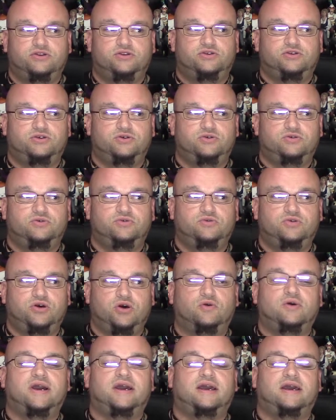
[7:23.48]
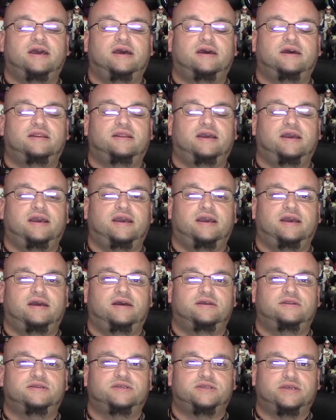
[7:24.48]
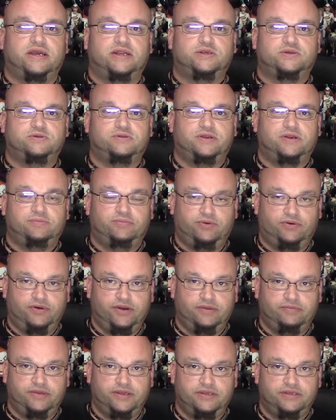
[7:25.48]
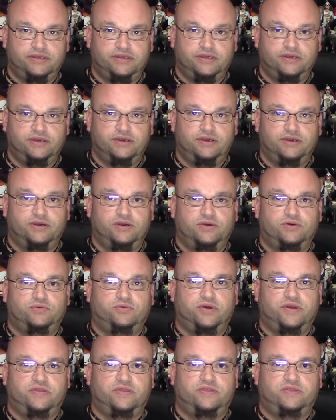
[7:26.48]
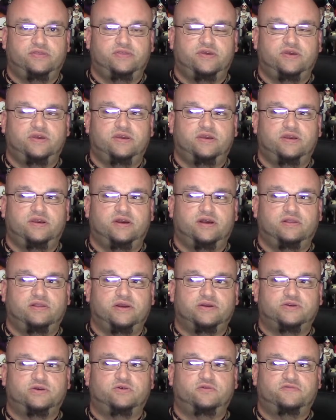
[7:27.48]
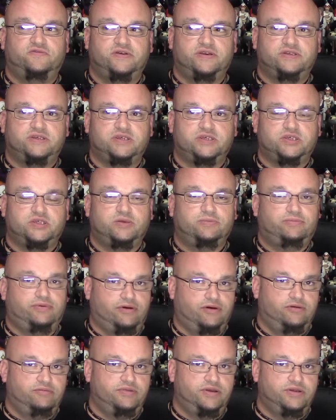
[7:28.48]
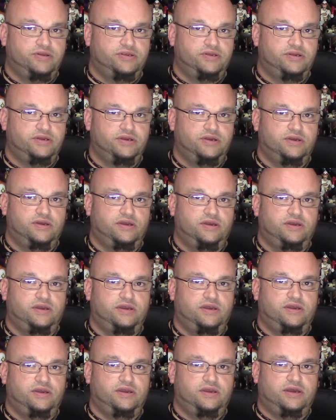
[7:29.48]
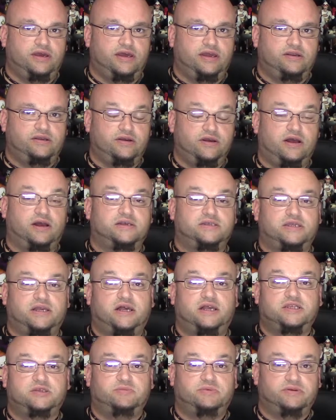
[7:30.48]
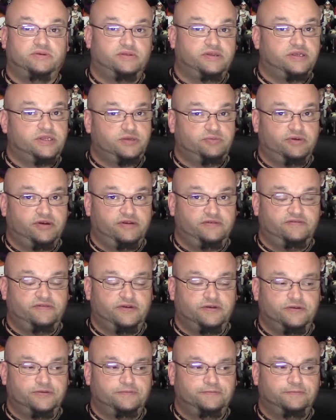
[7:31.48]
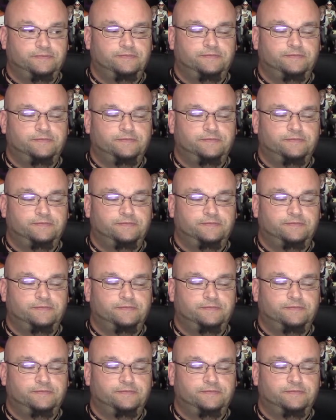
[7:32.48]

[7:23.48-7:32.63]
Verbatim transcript: to go ahead and schedule an appointment with the electrophysics department at Cox Hospital in Springfield.